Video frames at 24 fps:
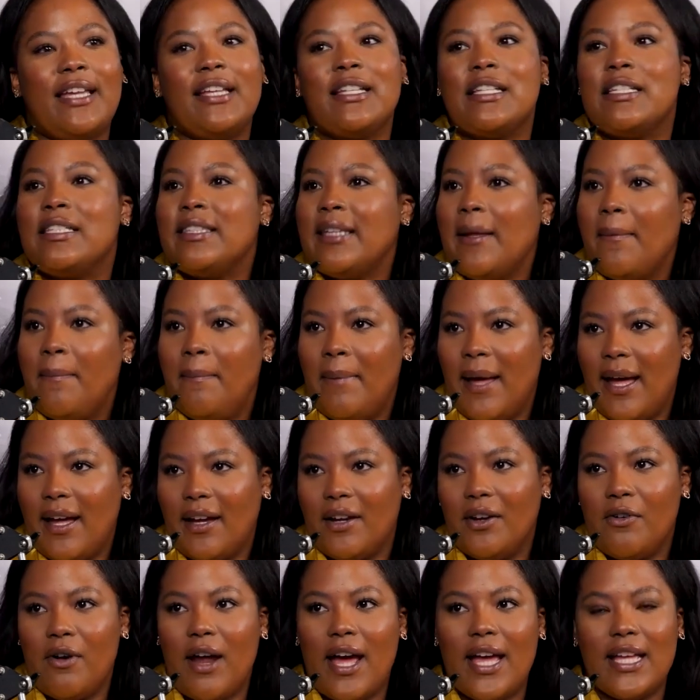it a step
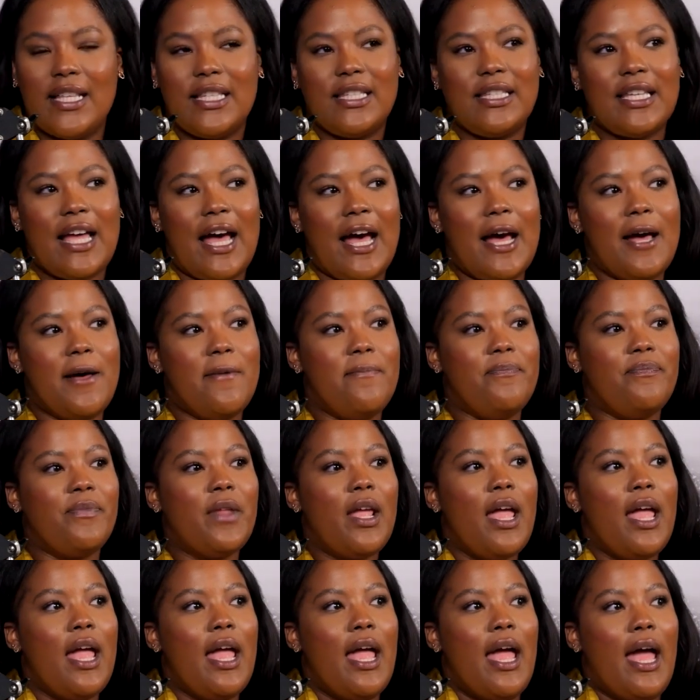back, right?
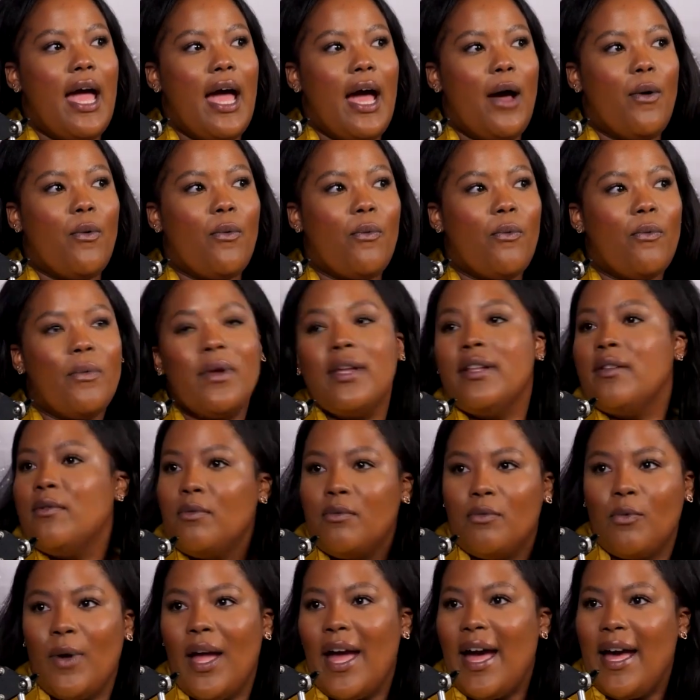In
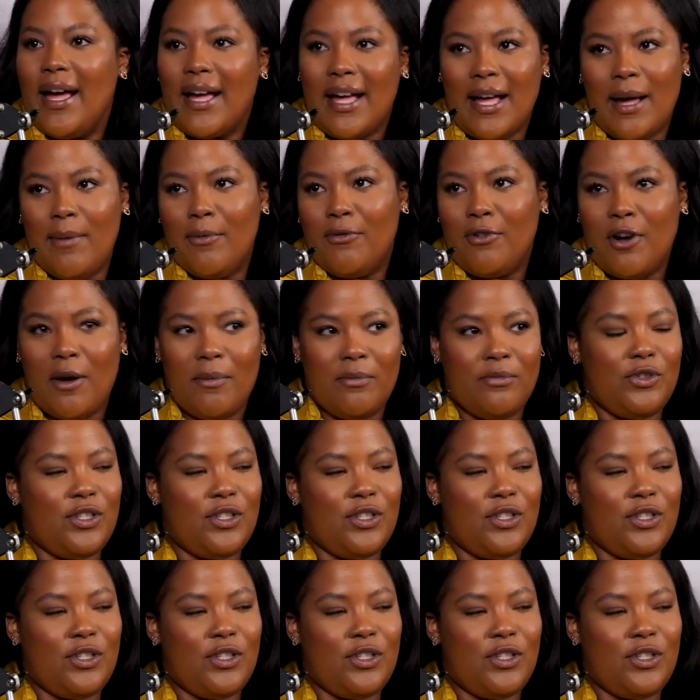where I come from,